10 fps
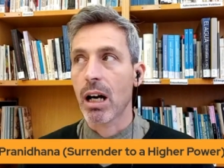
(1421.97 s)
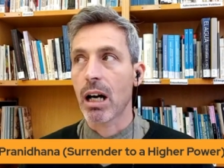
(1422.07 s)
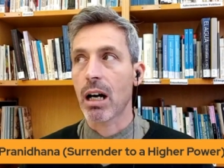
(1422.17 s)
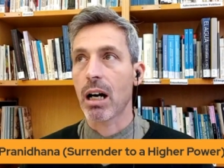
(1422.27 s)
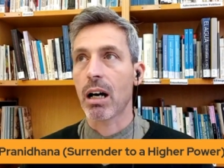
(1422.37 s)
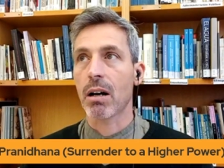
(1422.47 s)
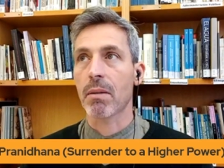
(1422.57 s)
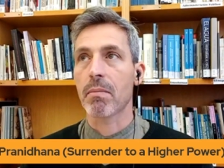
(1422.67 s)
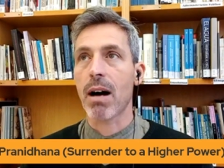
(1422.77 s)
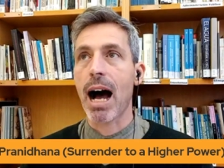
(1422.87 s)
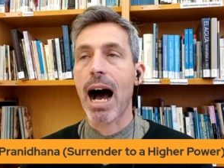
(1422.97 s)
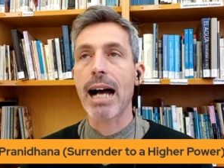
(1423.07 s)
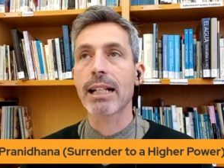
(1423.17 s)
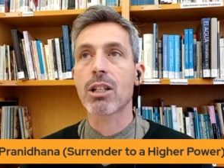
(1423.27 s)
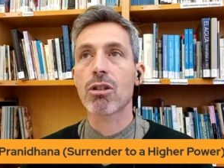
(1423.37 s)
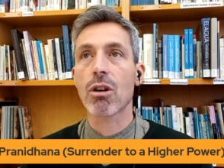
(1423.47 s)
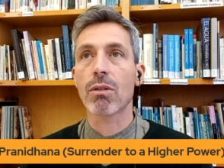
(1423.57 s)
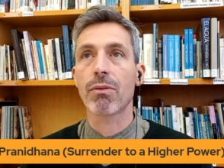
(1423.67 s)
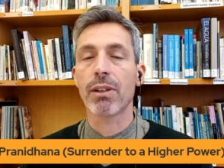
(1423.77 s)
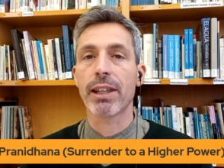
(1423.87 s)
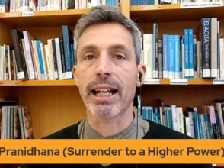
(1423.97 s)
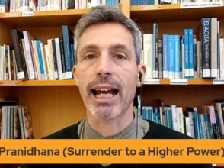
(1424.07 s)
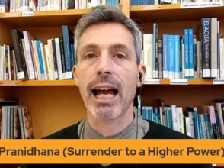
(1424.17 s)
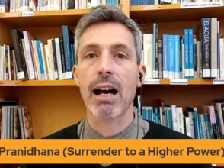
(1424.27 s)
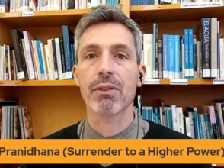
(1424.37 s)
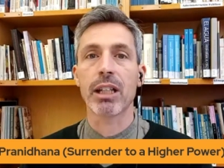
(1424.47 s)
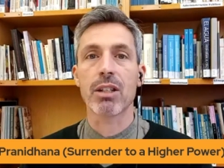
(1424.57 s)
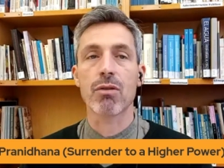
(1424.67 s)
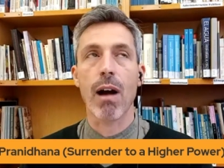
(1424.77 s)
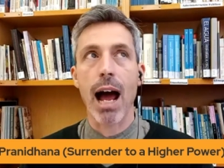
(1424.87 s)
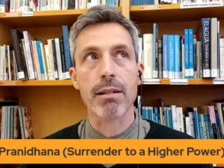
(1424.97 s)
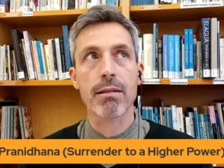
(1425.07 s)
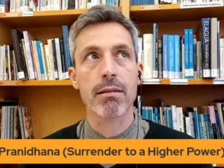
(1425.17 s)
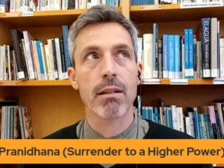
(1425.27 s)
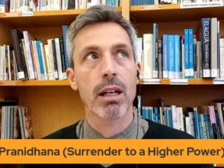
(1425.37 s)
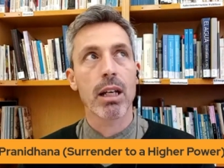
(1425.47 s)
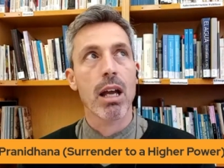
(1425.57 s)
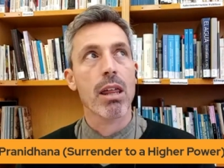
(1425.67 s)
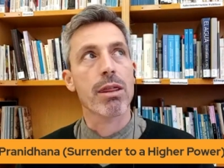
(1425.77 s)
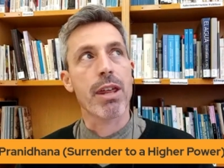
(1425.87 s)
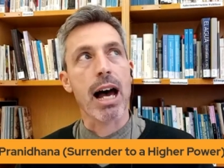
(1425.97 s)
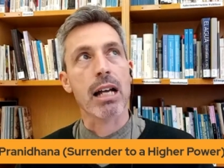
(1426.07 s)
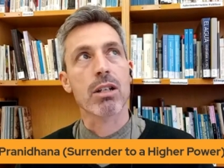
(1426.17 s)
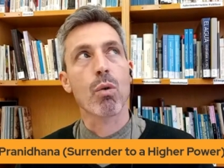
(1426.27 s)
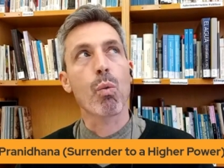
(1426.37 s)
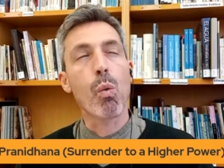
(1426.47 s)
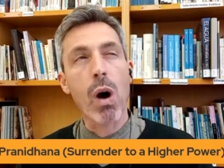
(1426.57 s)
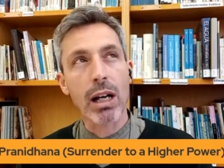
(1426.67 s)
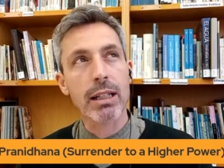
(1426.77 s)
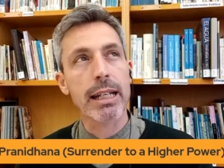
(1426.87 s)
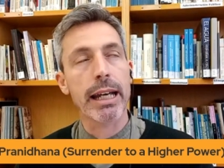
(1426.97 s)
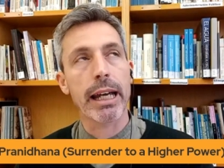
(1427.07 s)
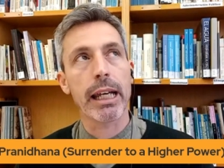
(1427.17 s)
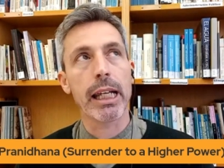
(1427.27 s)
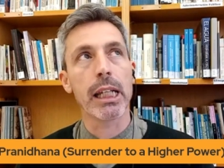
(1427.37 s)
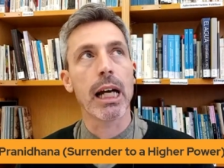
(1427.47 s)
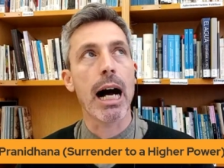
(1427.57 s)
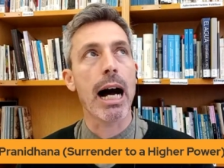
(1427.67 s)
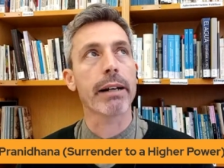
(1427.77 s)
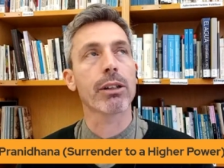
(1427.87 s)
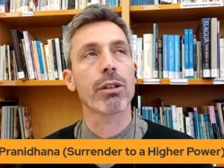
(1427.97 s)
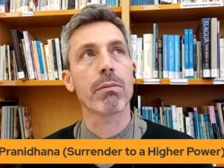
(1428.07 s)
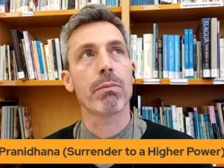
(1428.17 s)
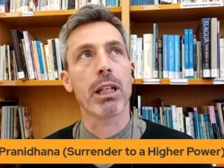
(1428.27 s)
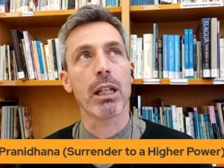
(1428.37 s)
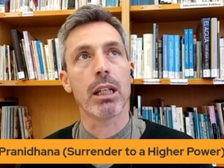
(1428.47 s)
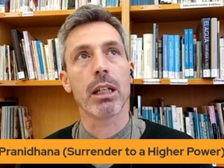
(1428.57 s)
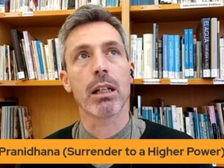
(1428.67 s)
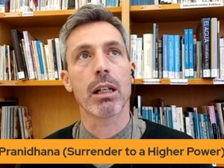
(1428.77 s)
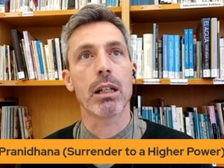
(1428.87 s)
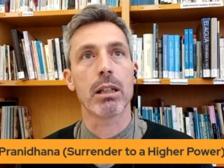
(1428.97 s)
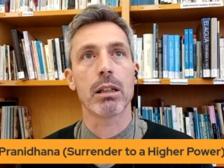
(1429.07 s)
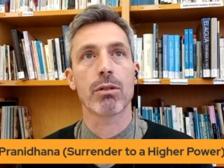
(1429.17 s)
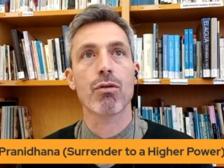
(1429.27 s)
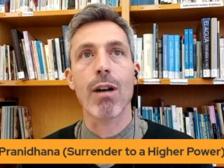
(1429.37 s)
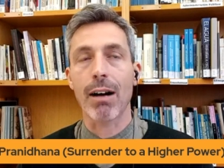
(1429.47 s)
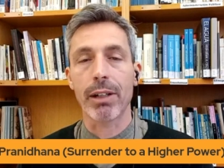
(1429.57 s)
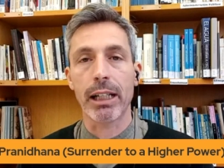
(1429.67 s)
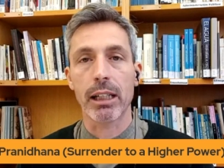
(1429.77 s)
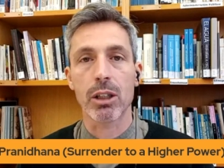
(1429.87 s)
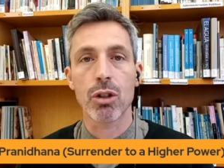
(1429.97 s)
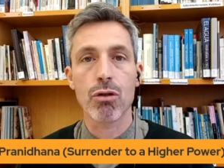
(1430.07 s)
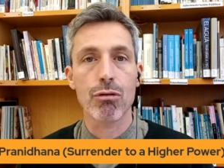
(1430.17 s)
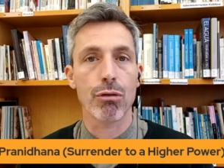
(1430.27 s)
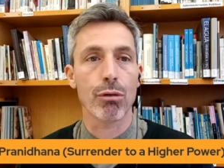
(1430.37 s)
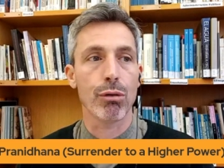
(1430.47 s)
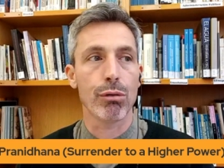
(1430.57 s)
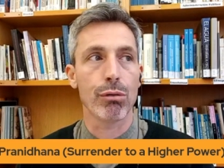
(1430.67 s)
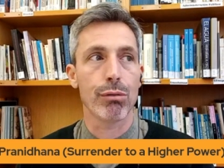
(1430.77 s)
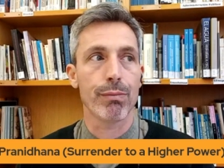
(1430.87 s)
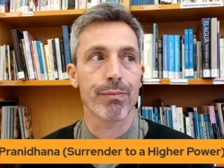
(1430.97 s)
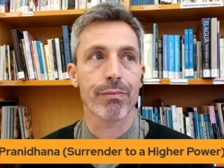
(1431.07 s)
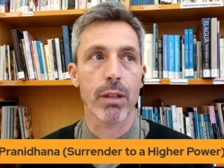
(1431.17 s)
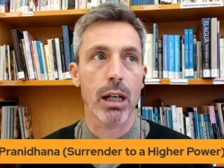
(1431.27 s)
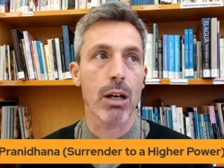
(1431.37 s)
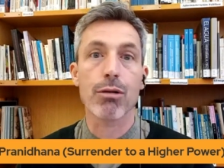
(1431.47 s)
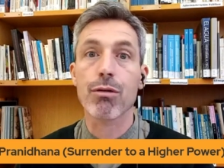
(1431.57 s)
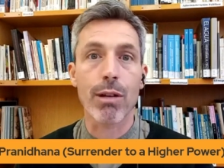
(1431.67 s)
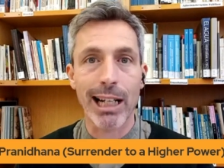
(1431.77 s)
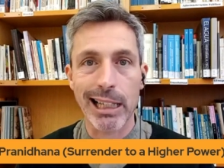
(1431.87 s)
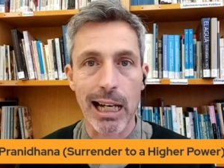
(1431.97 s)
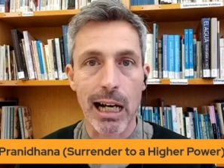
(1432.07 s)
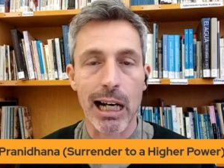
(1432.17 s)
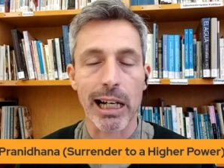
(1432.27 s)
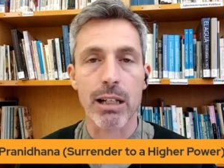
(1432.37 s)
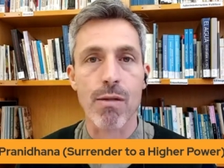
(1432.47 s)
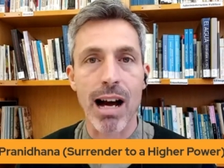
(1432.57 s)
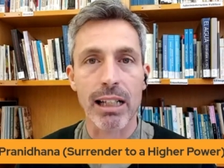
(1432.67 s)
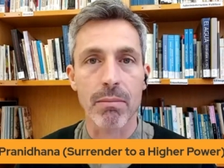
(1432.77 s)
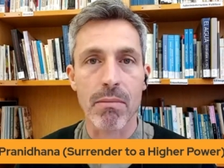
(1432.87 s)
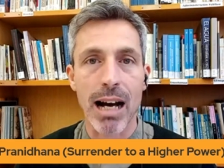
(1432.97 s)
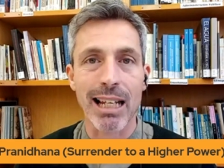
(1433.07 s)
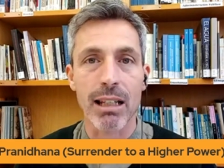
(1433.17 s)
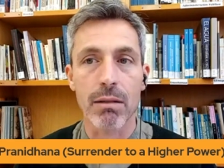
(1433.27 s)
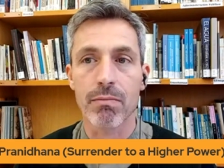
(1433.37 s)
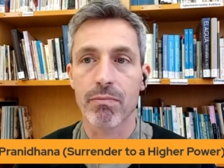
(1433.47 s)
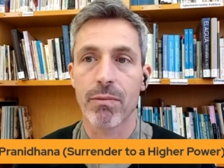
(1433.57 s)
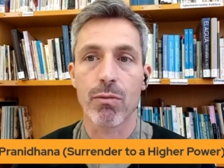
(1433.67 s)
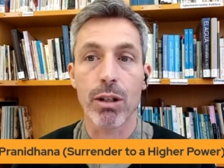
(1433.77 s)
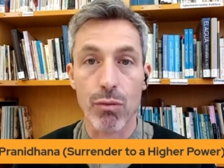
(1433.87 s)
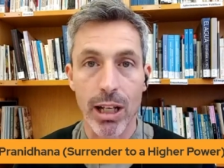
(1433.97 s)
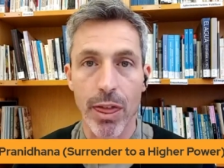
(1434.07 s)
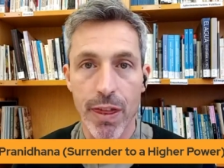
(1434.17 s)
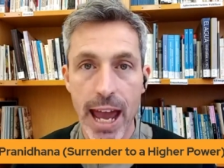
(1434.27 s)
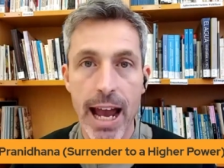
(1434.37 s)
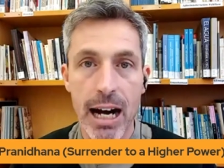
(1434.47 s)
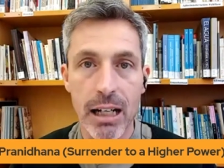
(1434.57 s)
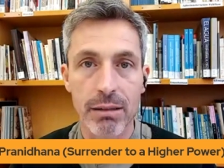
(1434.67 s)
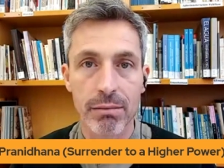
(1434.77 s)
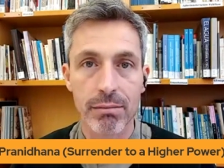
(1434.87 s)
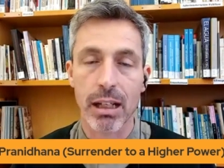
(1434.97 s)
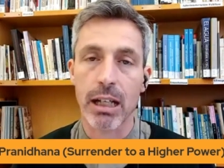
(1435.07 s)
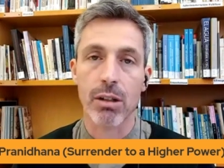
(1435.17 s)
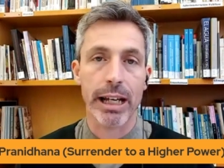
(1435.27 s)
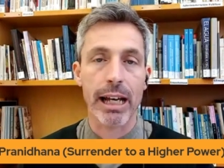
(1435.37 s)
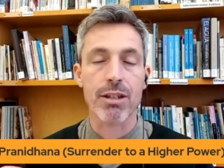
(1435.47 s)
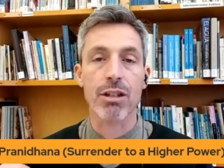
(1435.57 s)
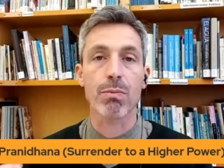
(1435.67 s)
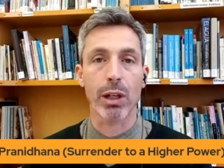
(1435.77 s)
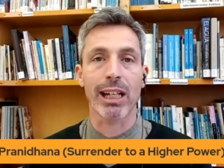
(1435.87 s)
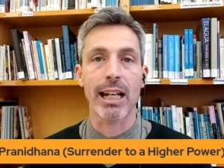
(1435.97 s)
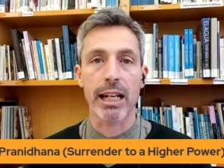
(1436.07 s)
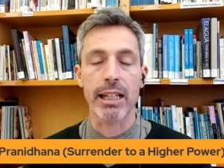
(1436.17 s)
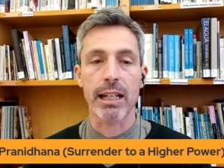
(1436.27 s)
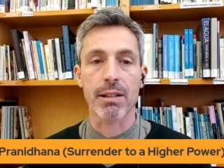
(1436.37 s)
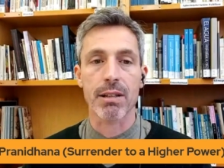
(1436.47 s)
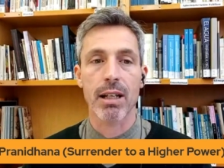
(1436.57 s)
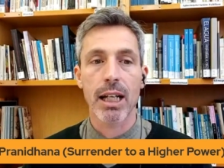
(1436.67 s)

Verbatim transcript: um, i don't feel that i have the trust that one day i'm going to be traveling to australia and running my retreat there okay i just bringing ideas